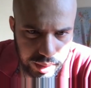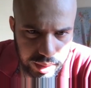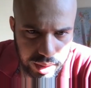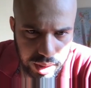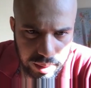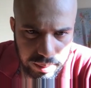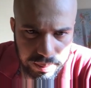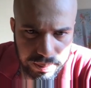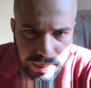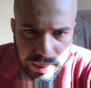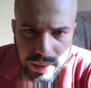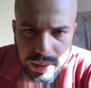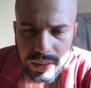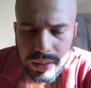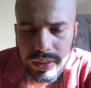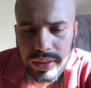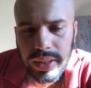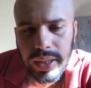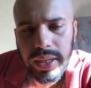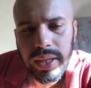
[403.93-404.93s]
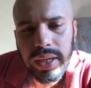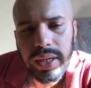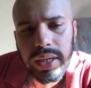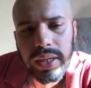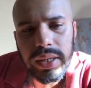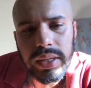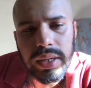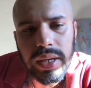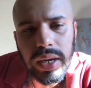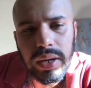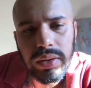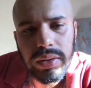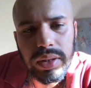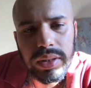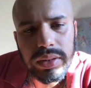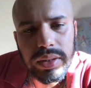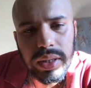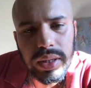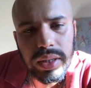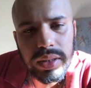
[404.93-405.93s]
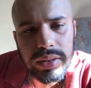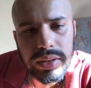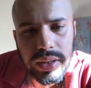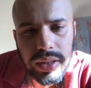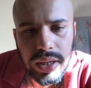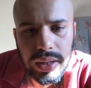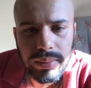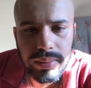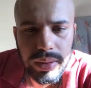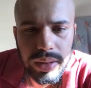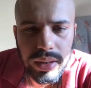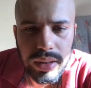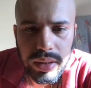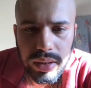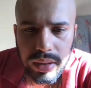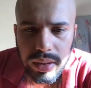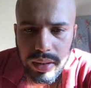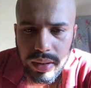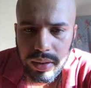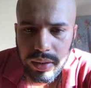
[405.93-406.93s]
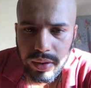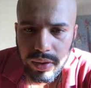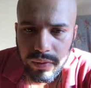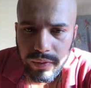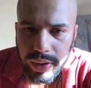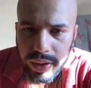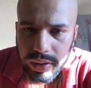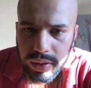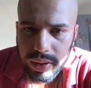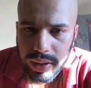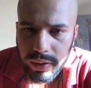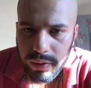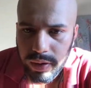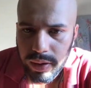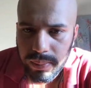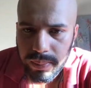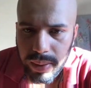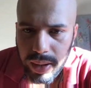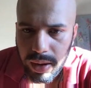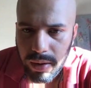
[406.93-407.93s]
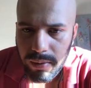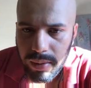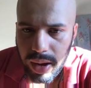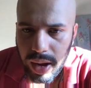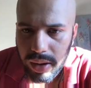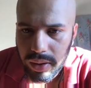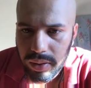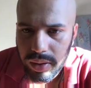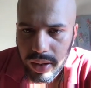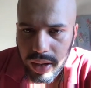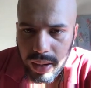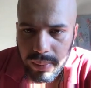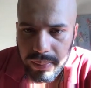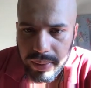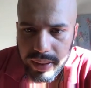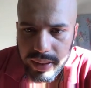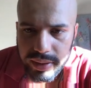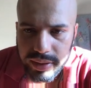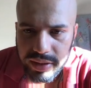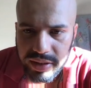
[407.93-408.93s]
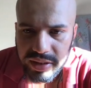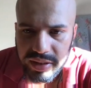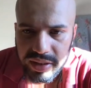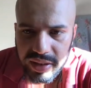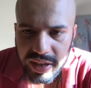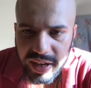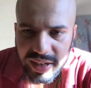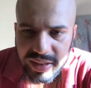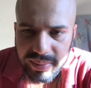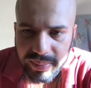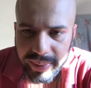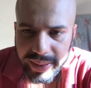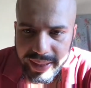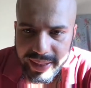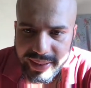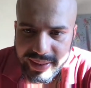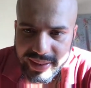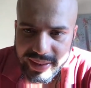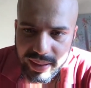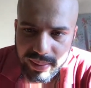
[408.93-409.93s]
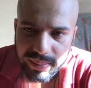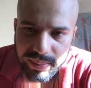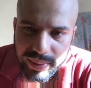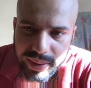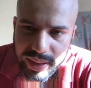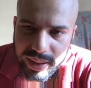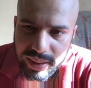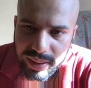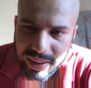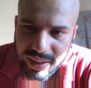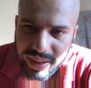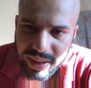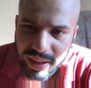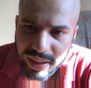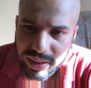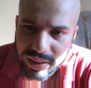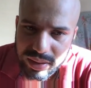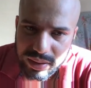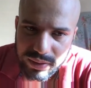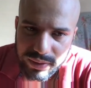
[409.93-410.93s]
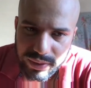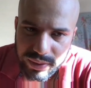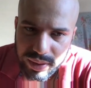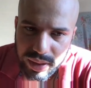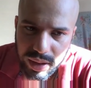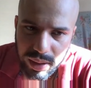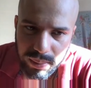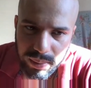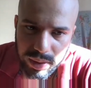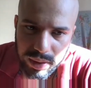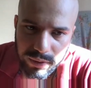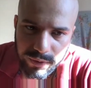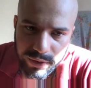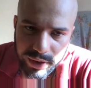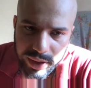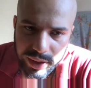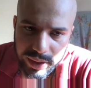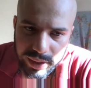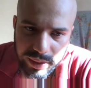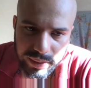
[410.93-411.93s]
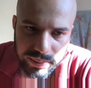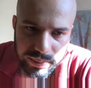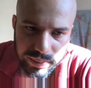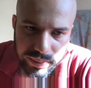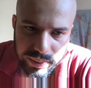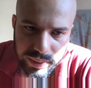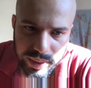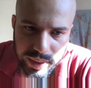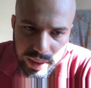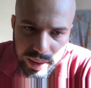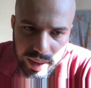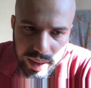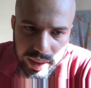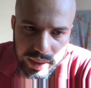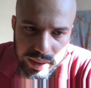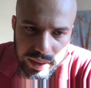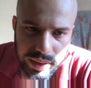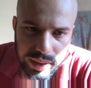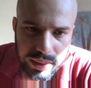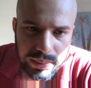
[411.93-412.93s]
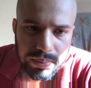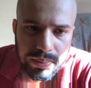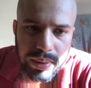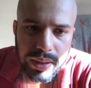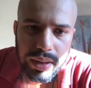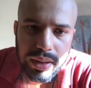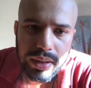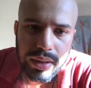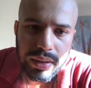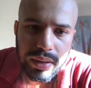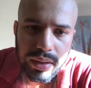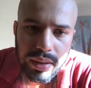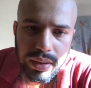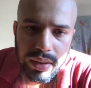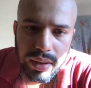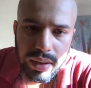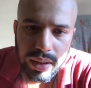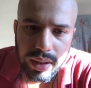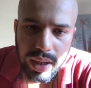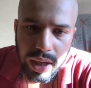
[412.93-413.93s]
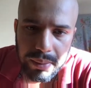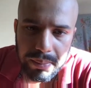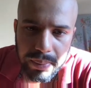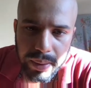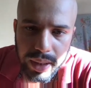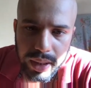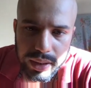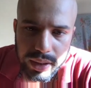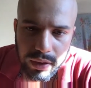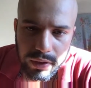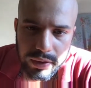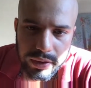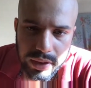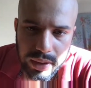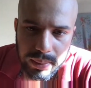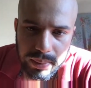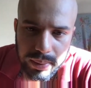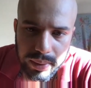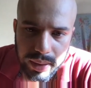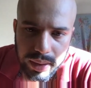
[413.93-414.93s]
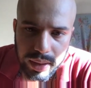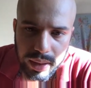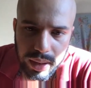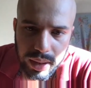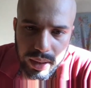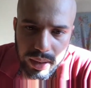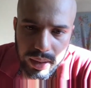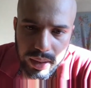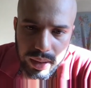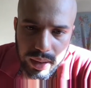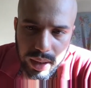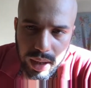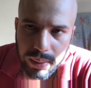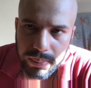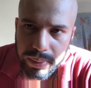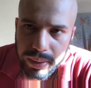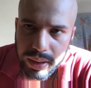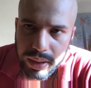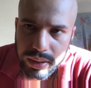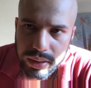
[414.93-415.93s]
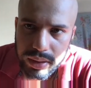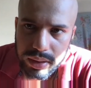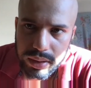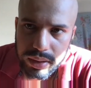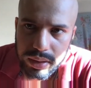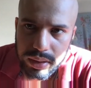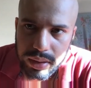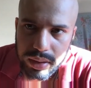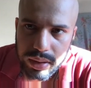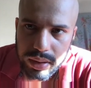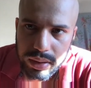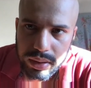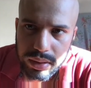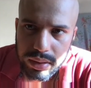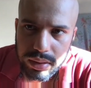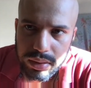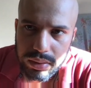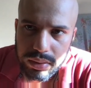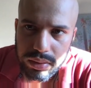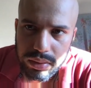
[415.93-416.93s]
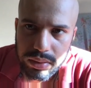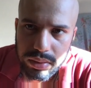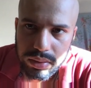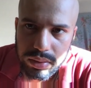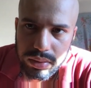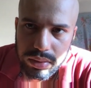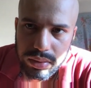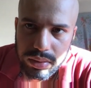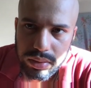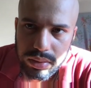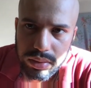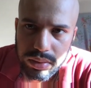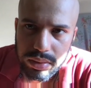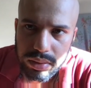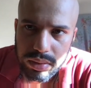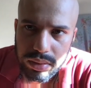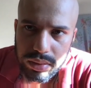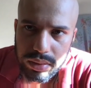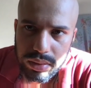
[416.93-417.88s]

CLI, Angular CLI is recommended way to develop Angular applications and make some tasks trouble-free. Ng build compile a JavaScript application into